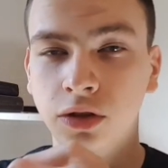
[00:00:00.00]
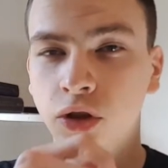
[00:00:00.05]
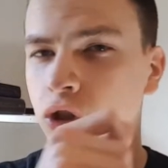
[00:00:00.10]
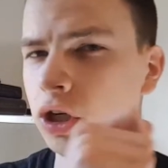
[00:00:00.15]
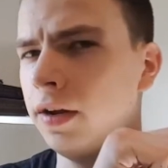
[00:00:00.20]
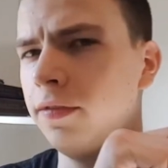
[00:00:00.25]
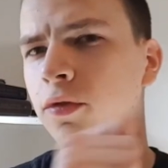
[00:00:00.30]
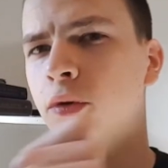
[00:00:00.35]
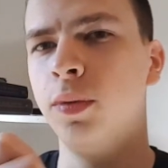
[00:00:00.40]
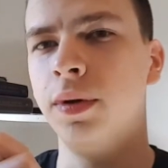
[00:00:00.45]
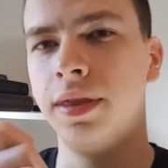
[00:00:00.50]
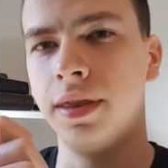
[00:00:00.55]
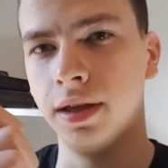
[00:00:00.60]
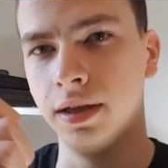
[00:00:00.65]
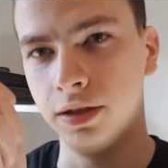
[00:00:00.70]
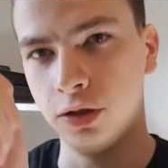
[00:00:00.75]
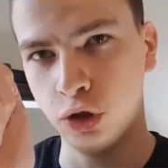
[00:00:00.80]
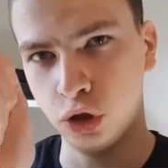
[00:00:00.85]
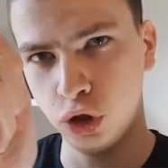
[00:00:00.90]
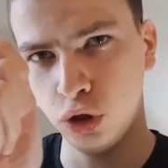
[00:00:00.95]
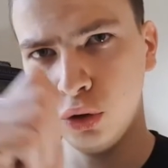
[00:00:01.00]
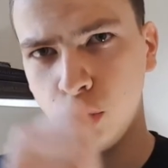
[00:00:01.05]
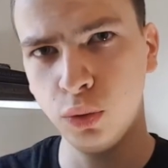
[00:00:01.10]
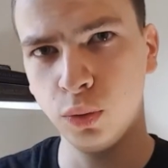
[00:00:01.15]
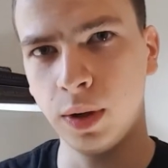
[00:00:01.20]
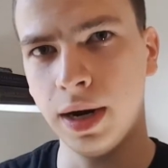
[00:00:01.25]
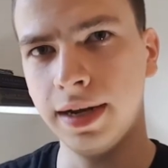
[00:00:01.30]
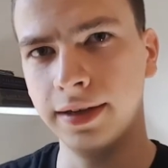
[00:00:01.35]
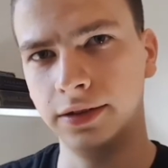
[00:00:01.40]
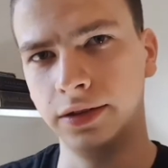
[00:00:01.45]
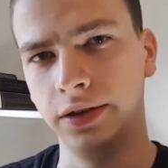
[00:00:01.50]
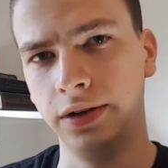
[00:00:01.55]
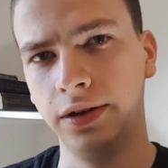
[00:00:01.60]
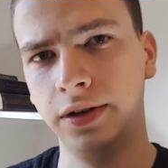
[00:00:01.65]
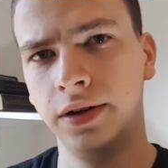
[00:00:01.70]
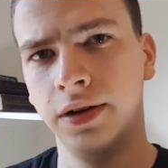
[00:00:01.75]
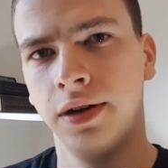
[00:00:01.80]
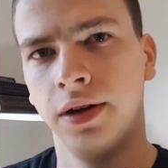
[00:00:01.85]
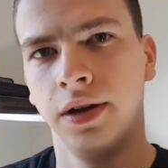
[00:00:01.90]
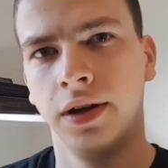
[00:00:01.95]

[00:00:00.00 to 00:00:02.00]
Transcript: shaved with a two razor.